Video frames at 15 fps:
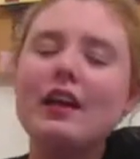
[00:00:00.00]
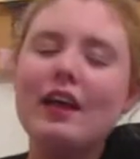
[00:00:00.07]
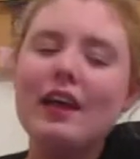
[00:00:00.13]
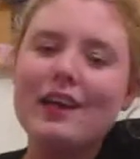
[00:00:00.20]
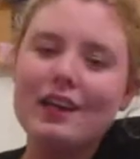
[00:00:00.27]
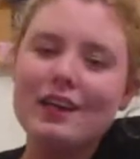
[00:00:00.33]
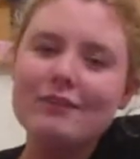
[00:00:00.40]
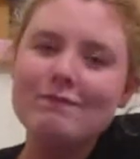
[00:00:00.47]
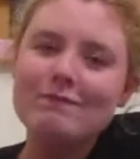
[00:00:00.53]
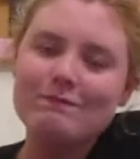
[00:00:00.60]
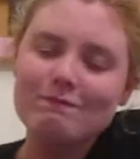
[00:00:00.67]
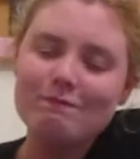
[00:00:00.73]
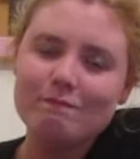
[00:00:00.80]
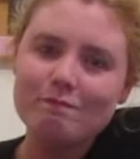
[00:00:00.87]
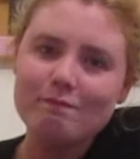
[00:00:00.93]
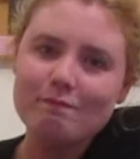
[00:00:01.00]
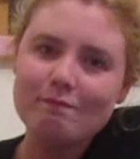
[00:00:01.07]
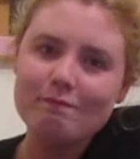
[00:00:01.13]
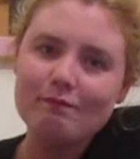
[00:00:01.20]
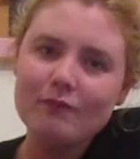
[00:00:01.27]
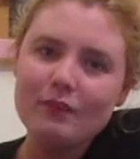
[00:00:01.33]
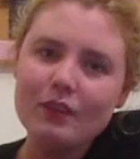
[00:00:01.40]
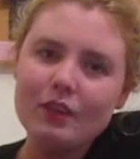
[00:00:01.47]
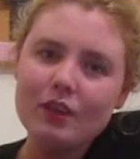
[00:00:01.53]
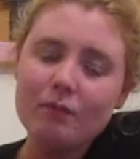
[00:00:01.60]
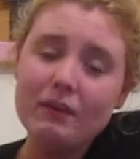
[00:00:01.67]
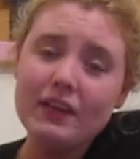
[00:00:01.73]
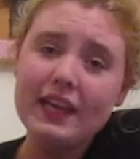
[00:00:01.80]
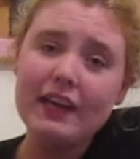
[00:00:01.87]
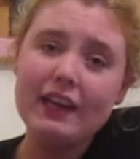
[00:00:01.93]

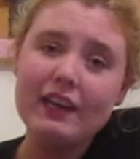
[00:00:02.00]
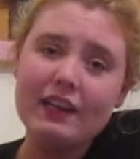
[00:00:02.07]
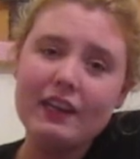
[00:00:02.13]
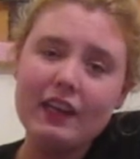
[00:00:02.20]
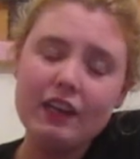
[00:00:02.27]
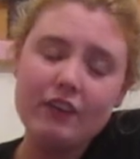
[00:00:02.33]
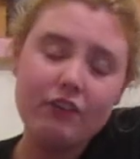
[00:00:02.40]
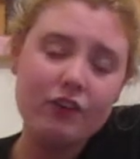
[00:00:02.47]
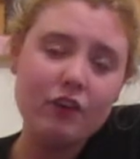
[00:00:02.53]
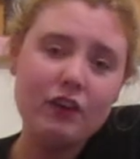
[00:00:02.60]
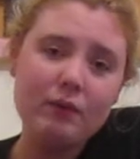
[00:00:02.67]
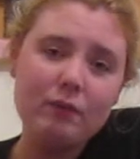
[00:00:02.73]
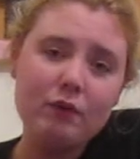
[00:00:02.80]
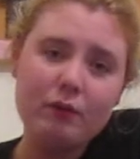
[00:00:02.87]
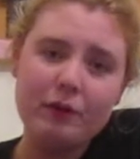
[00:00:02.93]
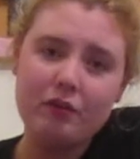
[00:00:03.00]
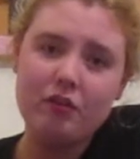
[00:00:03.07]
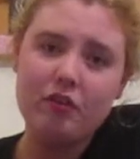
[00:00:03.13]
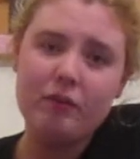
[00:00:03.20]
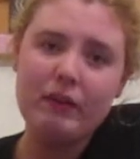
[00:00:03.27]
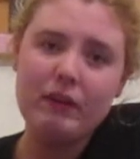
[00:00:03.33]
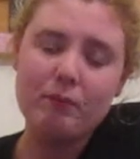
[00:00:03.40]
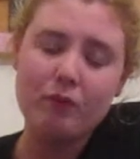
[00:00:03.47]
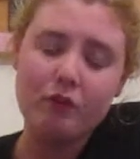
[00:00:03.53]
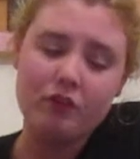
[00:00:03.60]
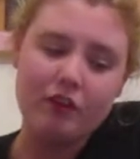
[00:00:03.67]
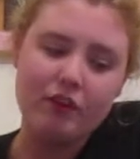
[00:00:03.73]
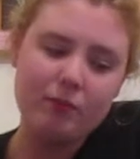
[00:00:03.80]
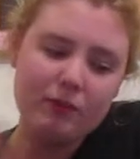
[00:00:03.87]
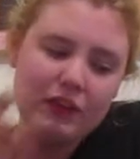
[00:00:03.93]
but yeah, and if you've got any more questions about the
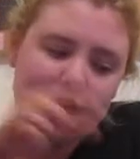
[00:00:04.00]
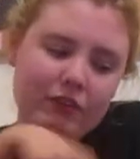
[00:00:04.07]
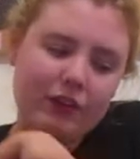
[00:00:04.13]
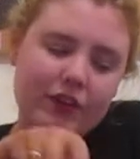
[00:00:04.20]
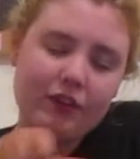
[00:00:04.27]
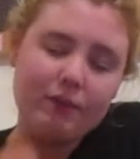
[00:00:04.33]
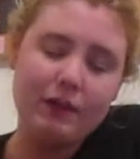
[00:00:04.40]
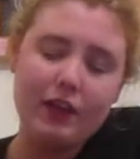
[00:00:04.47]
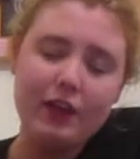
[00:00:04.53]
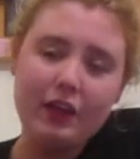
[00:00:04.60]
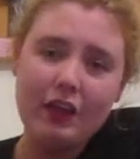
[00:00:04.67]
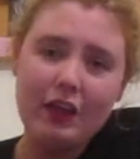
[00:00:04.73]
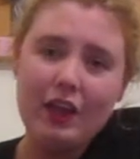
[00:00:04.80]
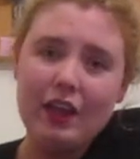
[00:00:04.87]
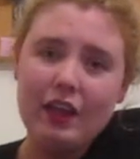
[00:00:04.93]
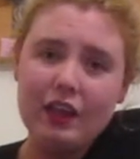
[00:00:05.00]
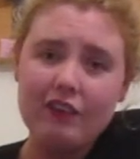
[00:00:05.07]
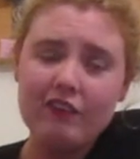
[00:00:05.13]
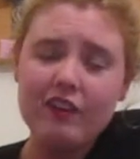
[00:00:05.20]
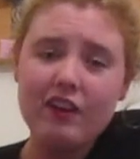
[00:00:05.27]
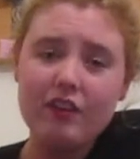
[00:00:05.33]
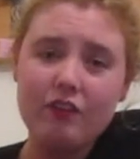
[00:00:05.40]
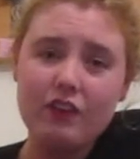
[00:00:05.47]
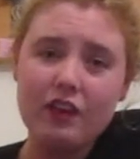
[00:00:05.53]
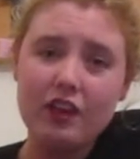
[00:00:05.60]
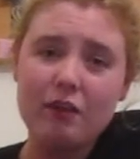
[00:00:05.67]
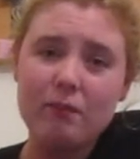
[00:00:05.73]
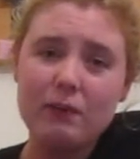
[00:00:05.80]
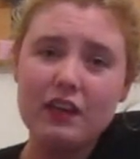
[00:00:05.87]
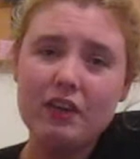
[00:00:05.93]
podcast, please write it below. If you like this
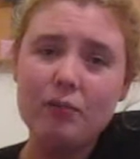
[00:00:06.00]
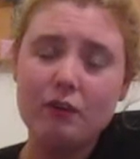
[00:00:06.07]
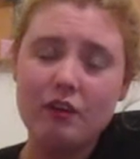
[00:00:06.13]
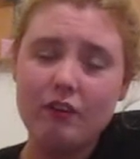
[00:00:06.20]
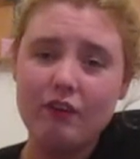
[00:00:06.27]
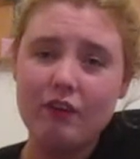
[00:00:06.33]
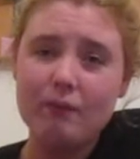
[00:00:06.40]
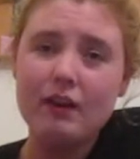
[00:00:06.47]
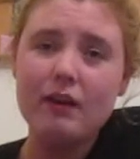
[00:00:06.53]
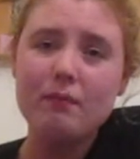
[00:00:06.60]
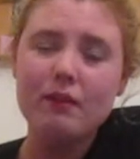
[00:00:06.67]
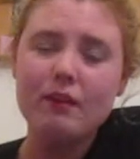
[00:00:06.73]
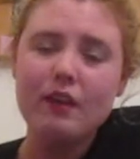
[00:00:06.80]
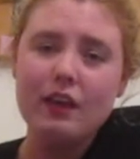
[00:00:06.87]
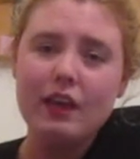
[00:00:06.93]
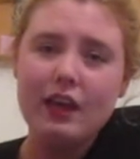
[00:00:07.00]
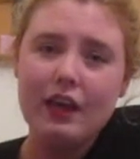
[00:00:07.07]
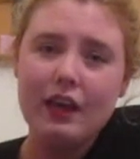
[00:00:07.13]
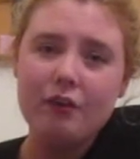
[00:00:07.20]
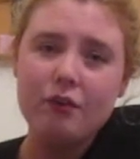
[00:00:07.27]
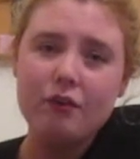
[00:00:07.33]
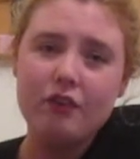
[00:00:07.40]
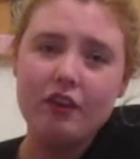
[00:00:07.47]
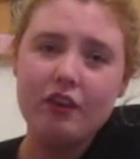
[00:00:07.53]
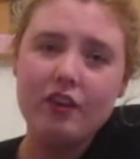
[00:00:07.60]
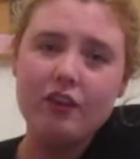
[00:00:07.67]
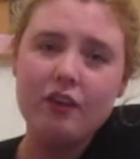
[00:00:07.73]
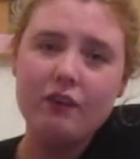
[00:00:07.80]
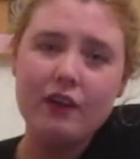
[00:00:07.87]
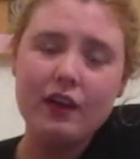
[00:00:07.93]
video, please put your thumb up, and
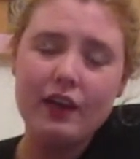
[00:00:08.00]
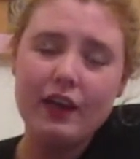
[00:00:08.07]
also